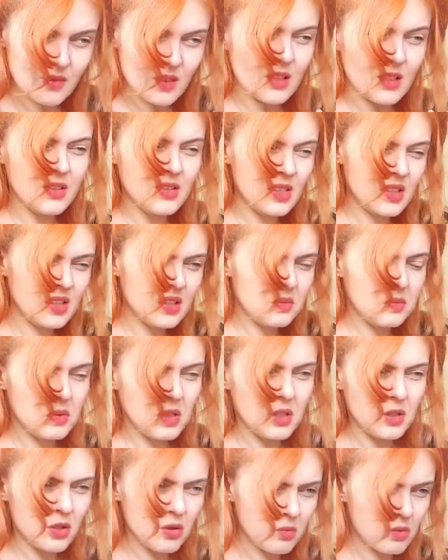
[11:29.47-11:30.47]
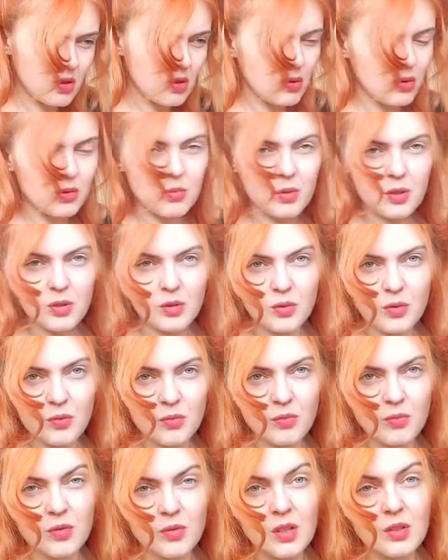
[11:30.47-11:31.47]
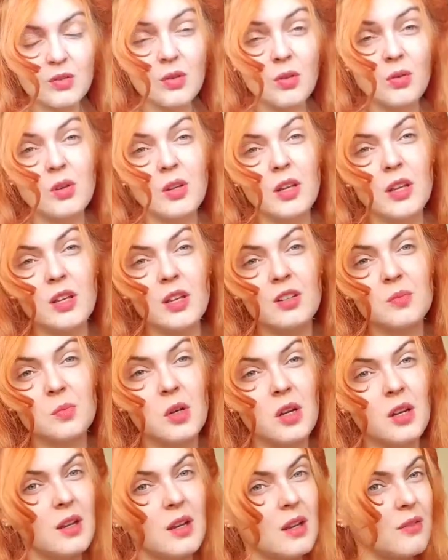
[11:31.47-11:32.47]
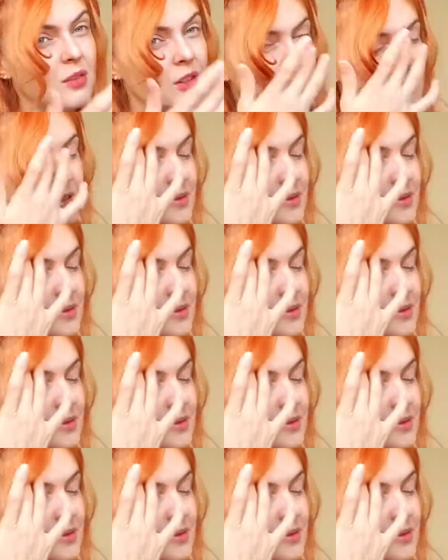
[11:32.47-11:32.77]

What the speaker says: It says medium hold, but you know, that's the only hairspray I have.